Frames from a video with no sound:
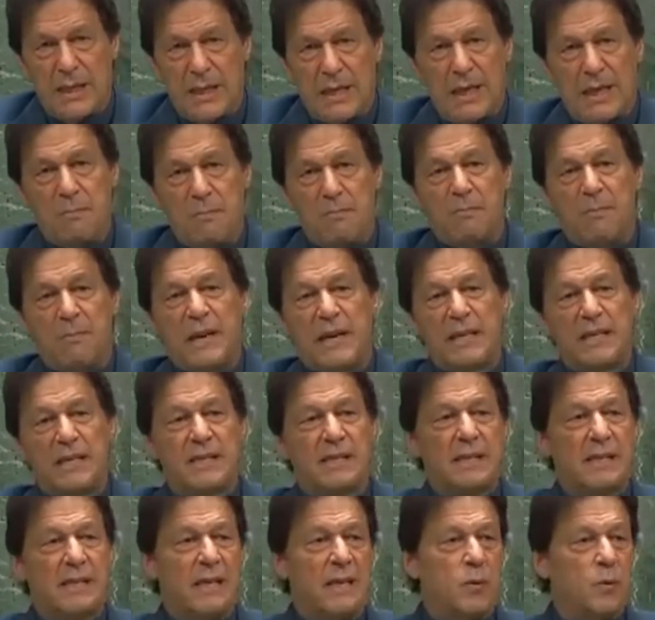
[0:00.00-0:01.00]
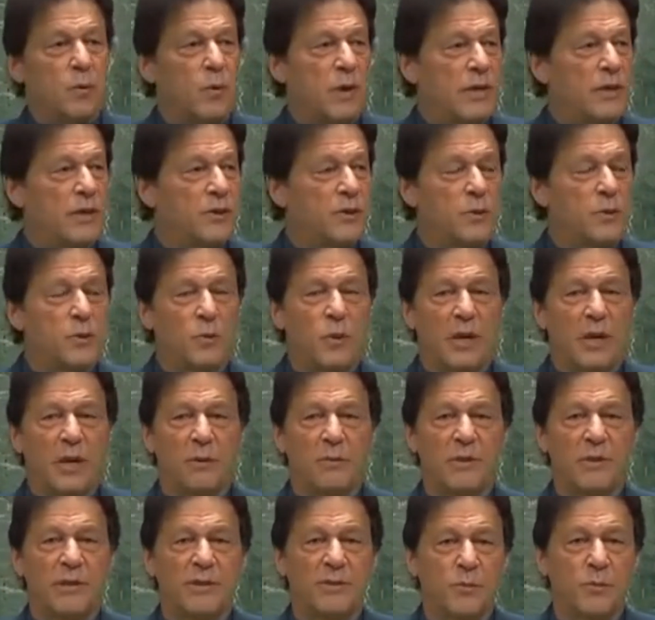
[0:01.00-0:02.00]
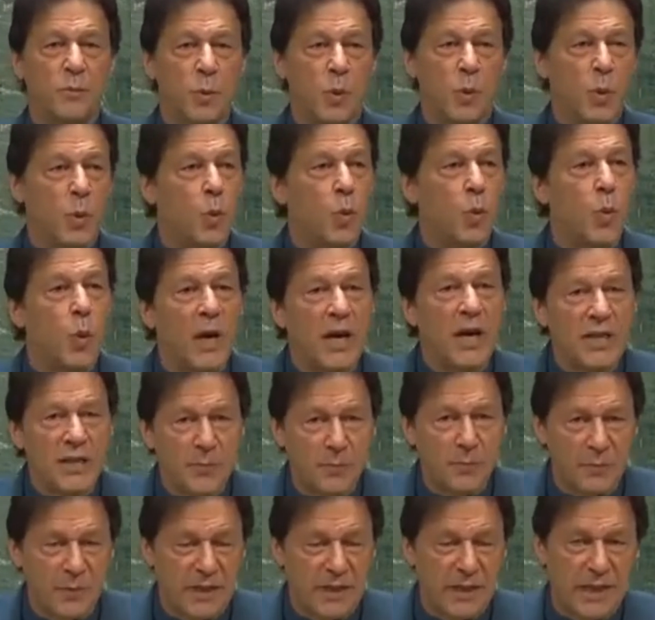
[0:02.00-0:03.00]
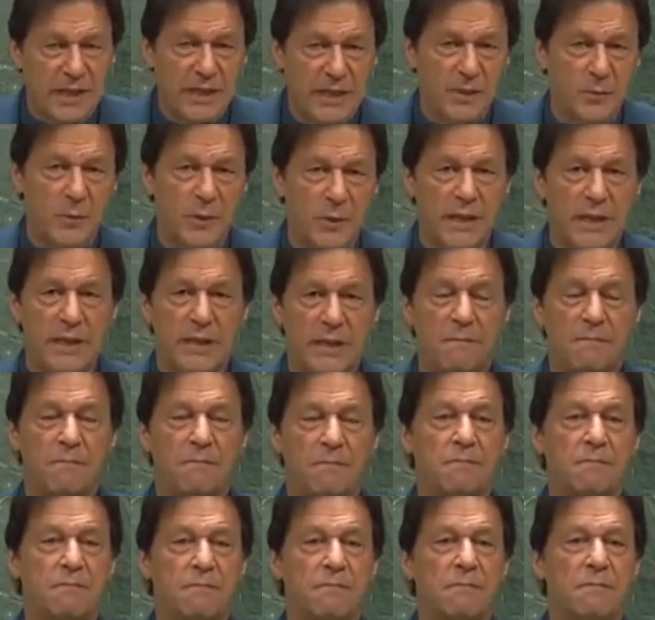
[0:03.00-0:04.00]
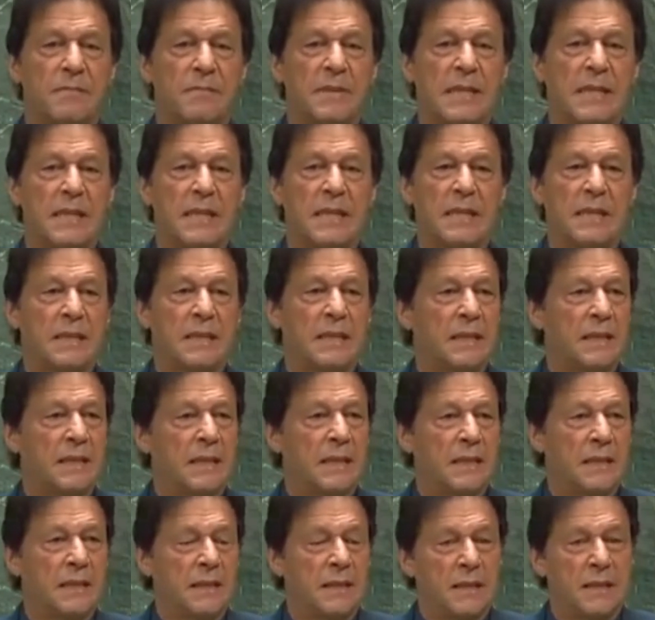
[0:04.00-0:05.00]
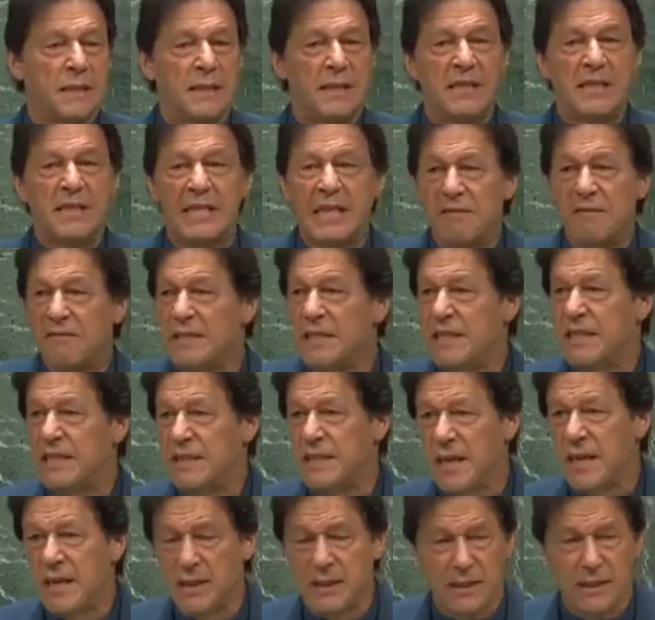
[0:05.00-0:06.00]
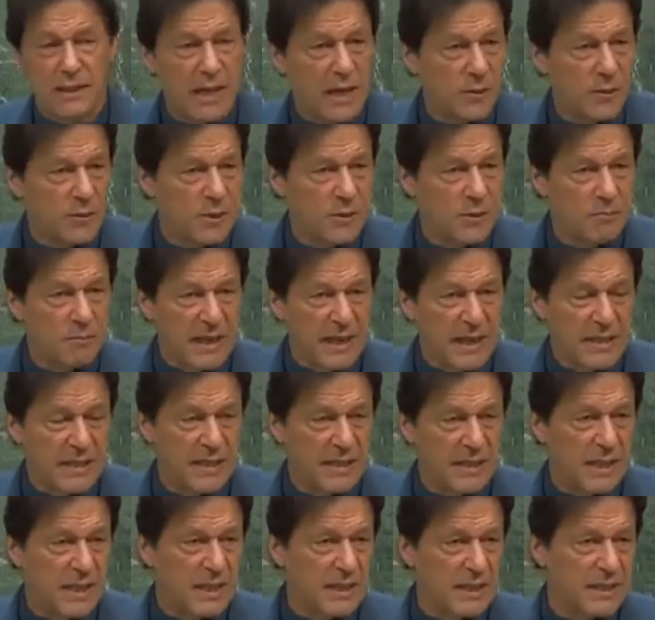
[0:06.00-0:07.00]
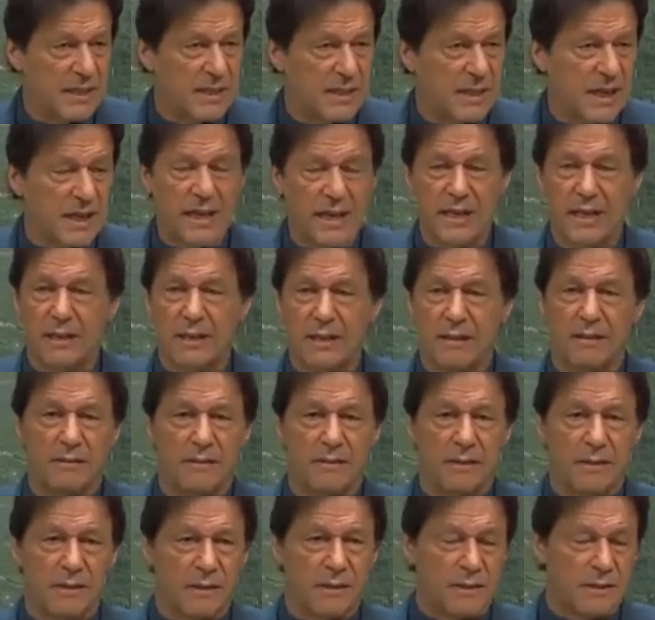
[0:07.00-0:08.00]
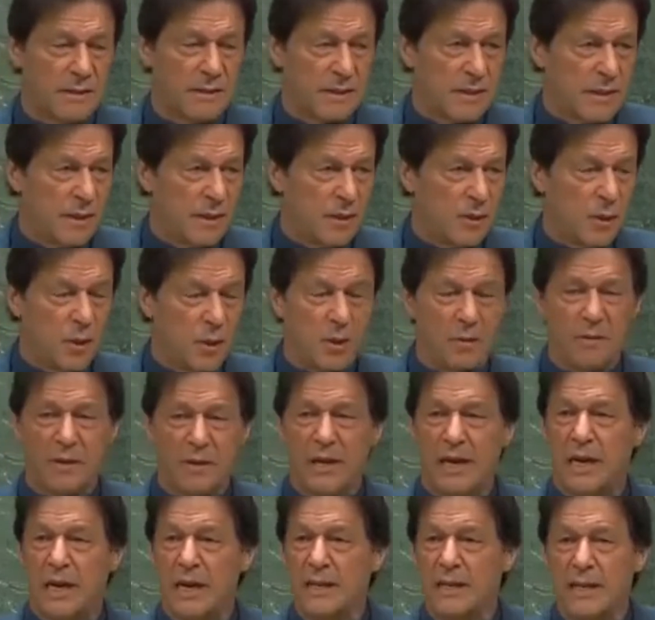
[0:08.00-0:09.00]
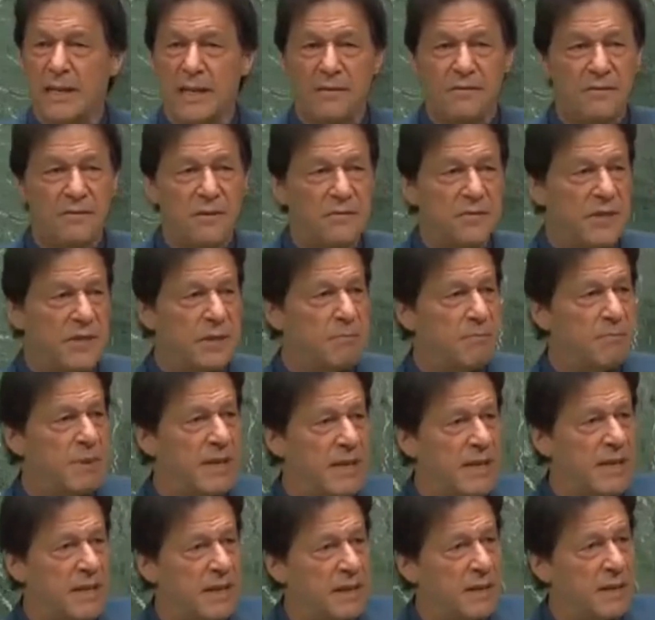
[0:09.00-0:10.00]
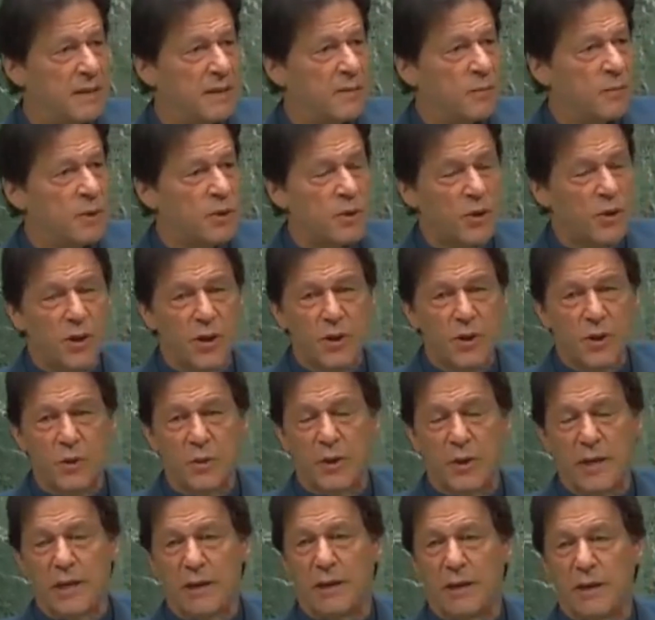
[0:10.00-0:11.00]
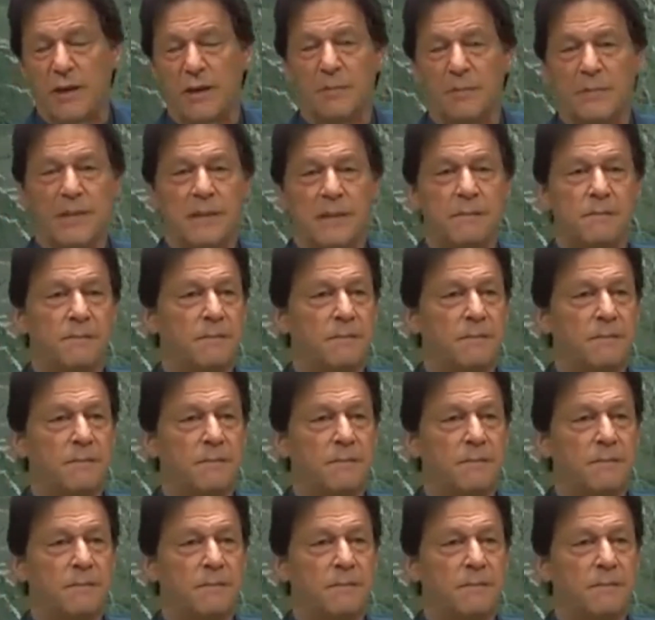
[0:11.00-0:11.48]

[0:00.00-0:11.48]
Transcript: And Pakistan went through one of its worst periods where 70,000 Pakistanis died and over 150 billion was lost to our economy.